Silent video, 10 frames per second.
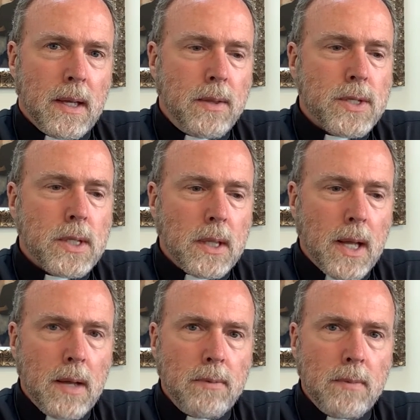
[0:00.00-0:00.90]
this
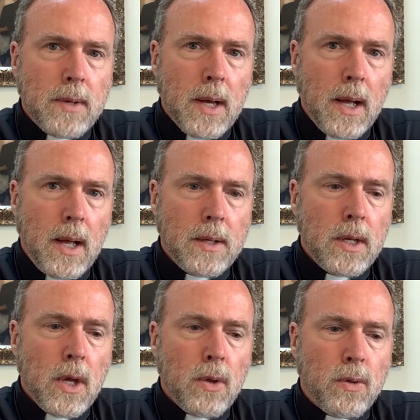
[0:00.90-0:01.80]
love of God
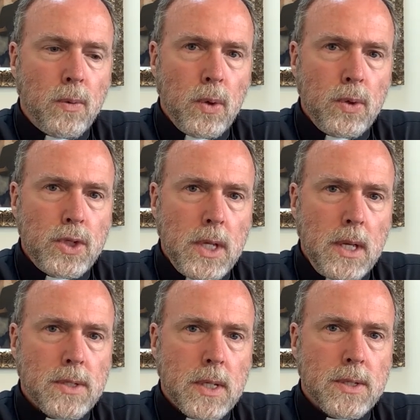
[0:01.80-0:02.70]
through
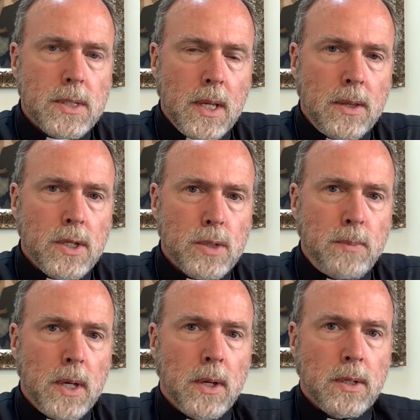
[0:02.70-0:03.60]
Jesus in the
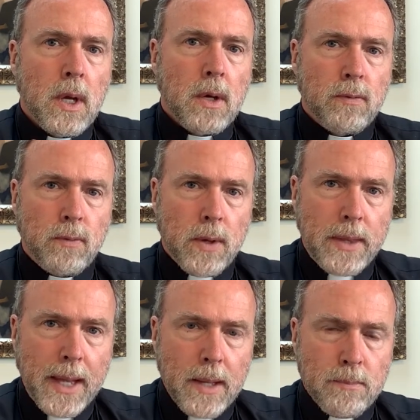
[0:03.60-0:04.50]
Spirit for
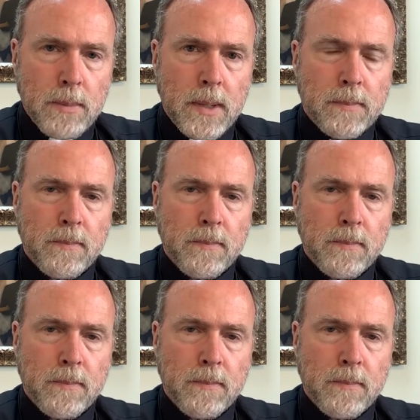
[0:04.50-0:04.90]
them.